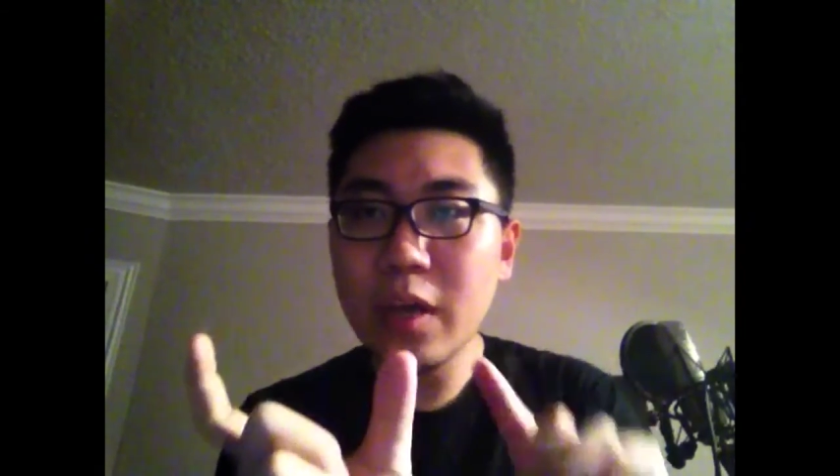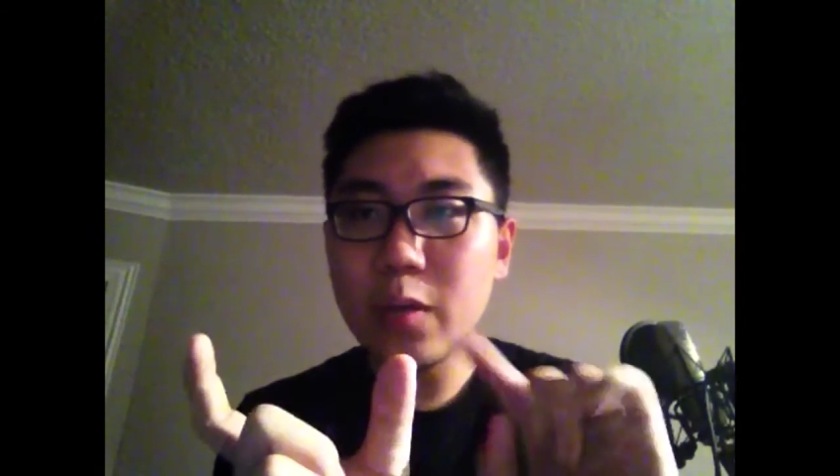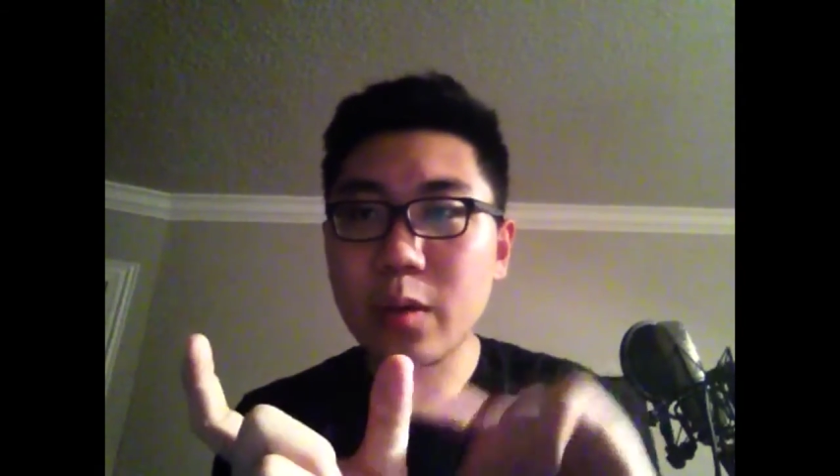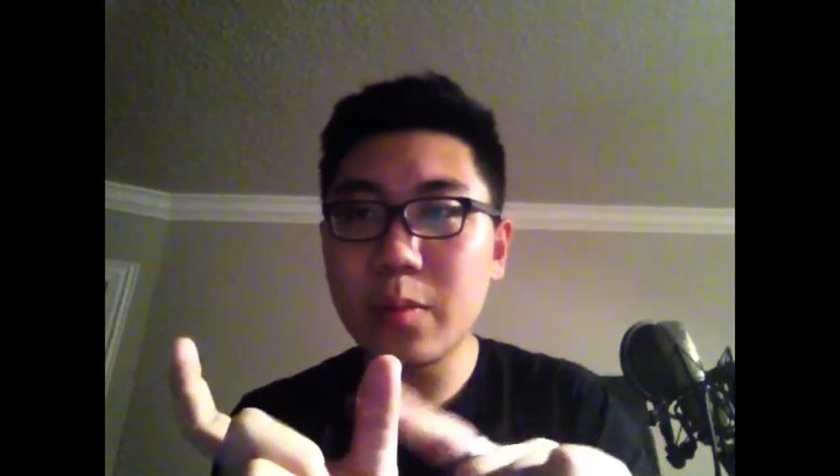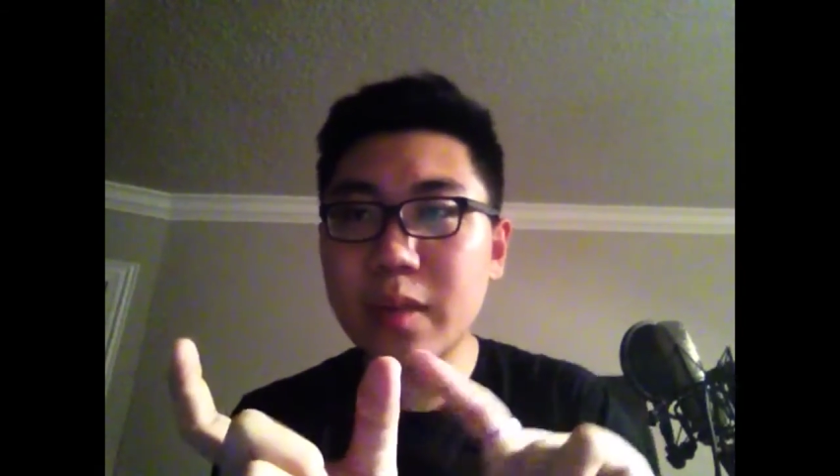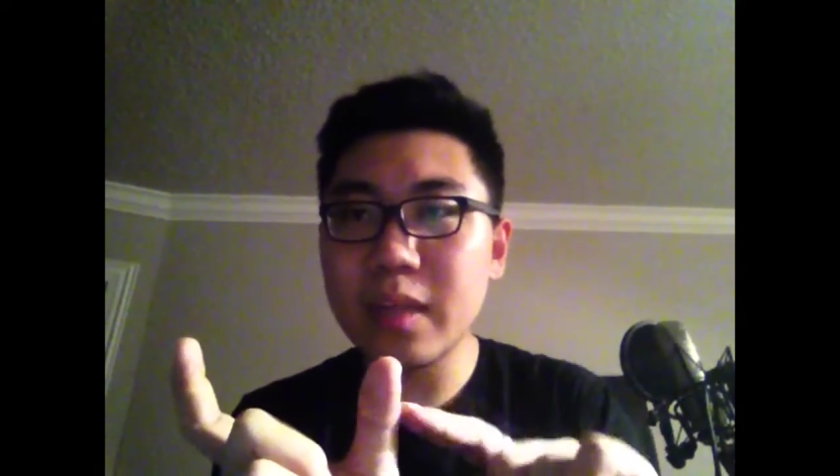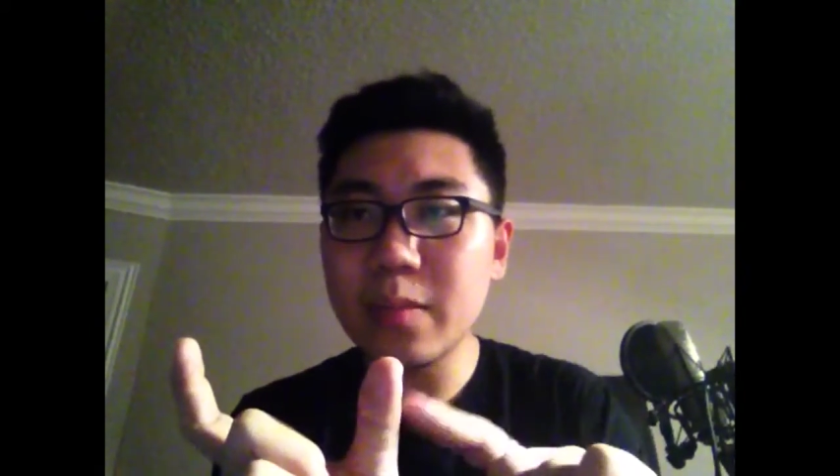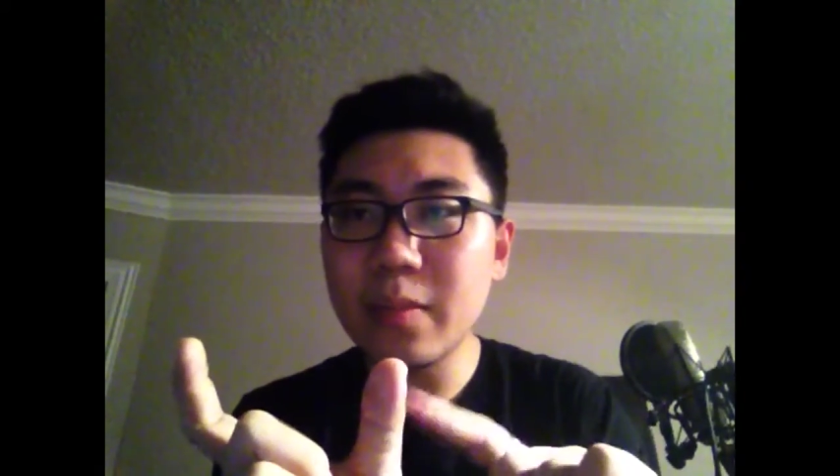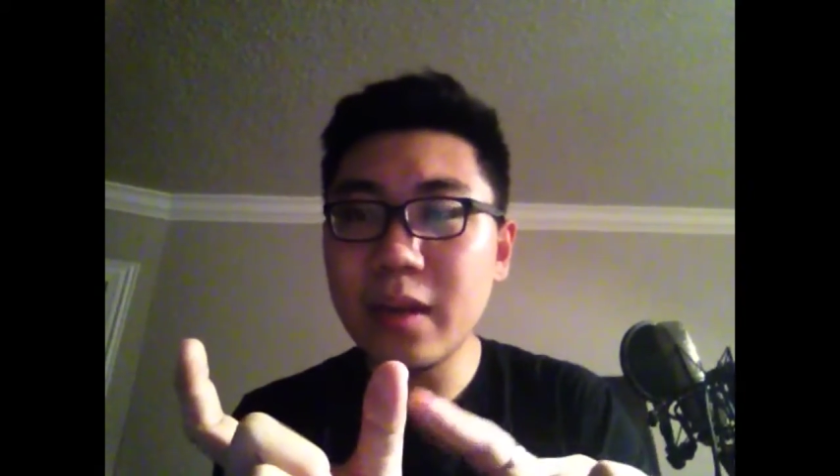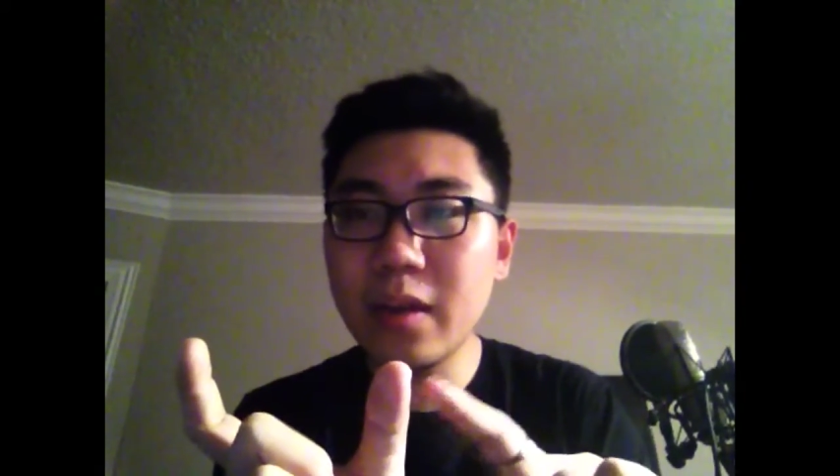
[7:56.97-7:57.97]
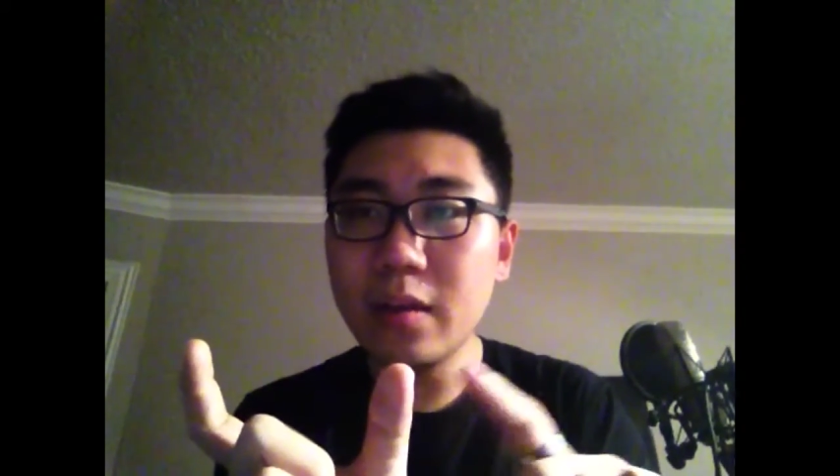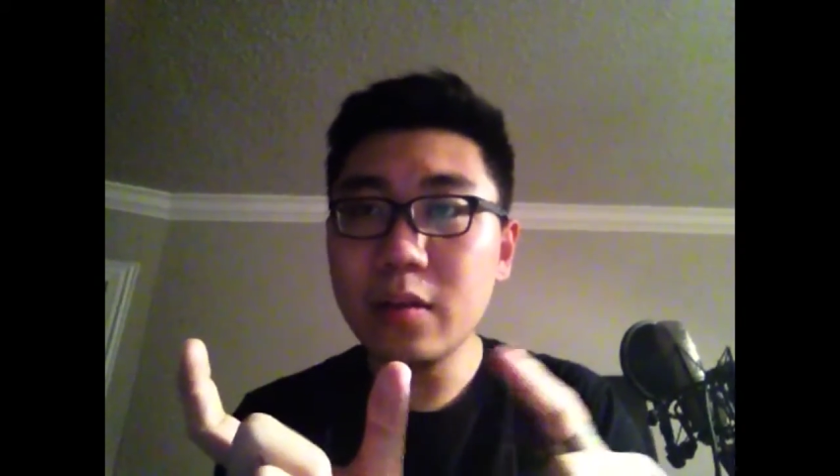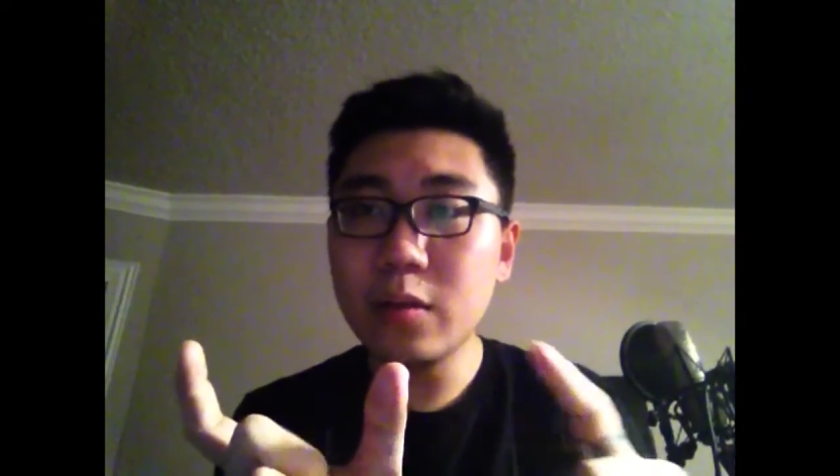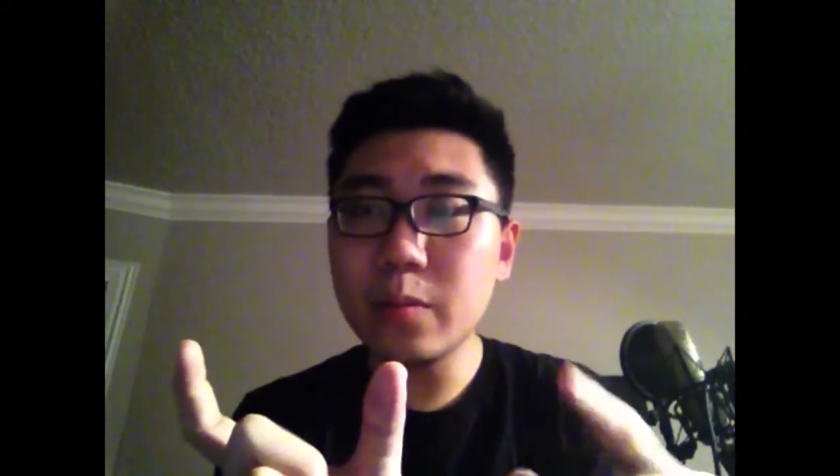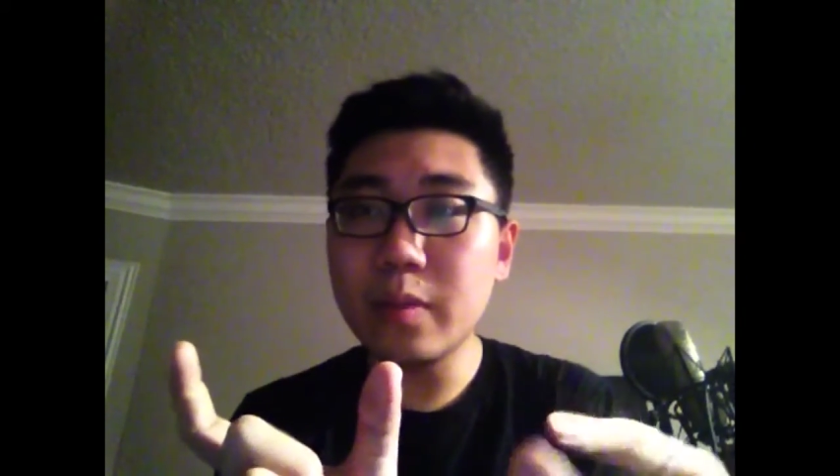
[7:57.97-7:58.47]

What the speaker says: You want to play in the middle, you can